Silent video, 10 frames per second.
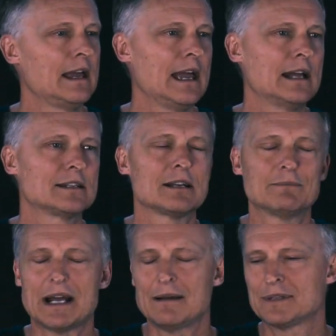And
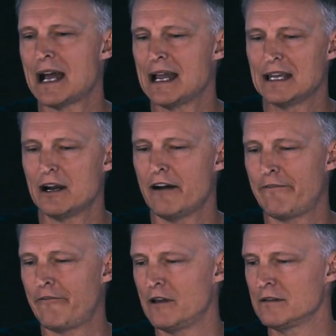sometimes I get
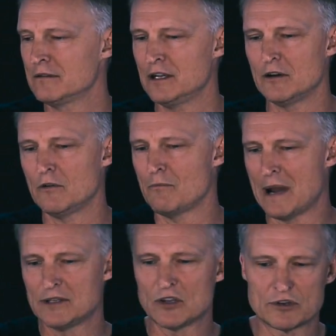off,
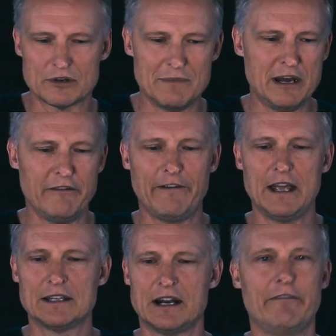my social media
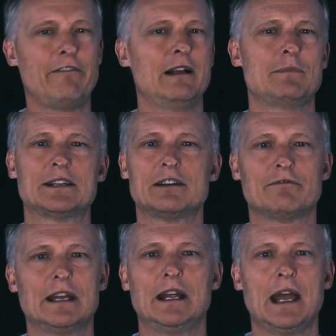feeds and I find
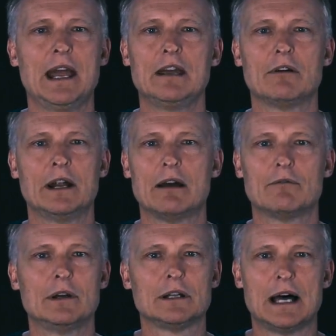myself getting angry and I
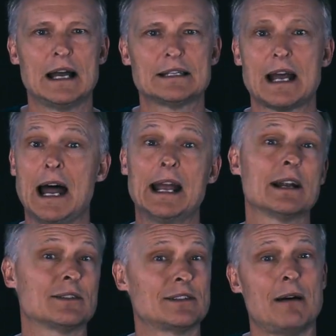realize I
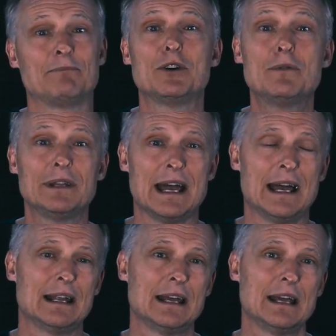got to stop doing
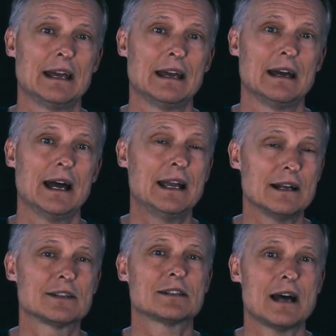that. I
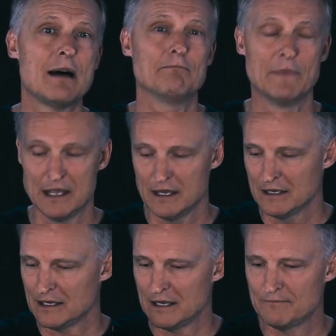got to stop
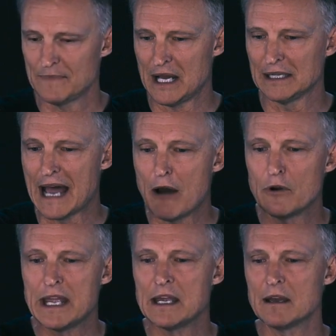
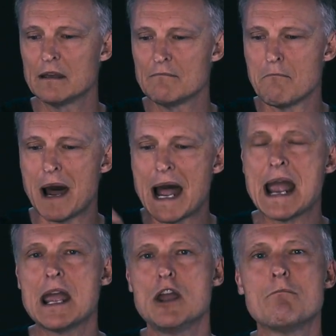allowing
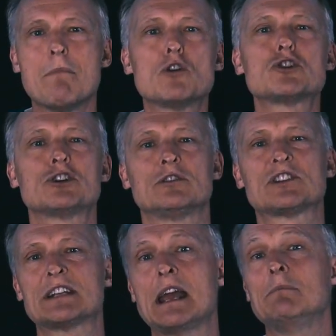my emotional
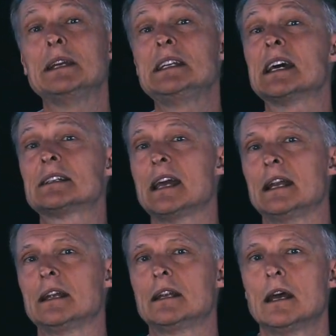state be
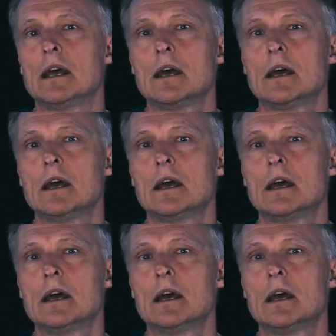dictated